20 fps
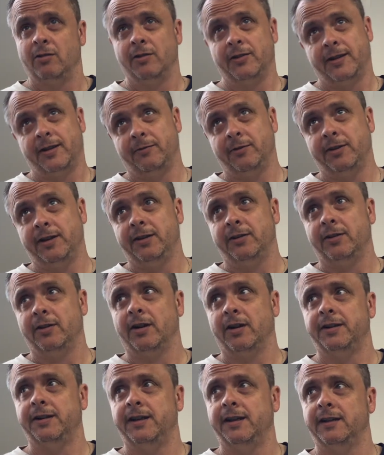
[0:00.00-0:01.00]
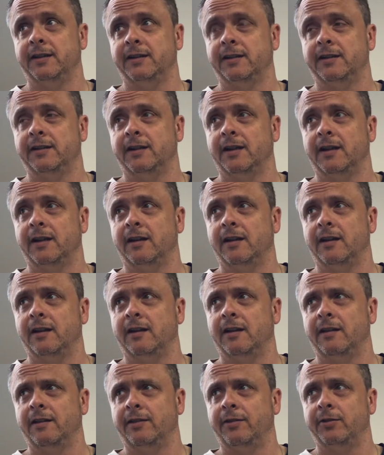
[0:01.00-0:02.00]
or 17 to 19,
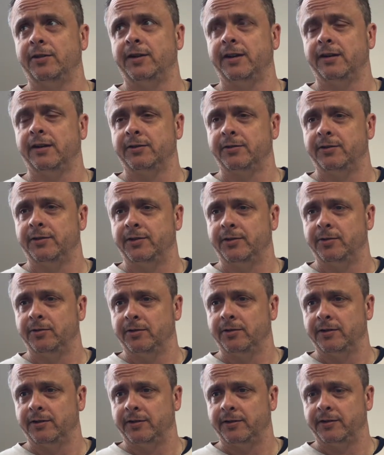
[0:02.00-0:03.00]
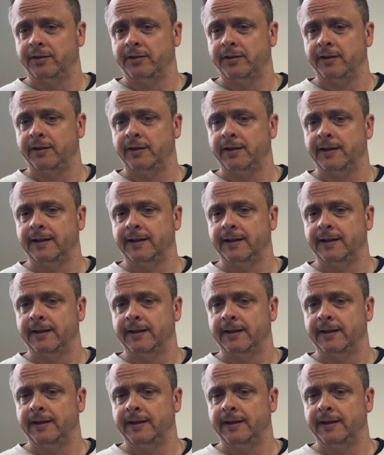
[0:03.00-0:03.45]
1,300 students.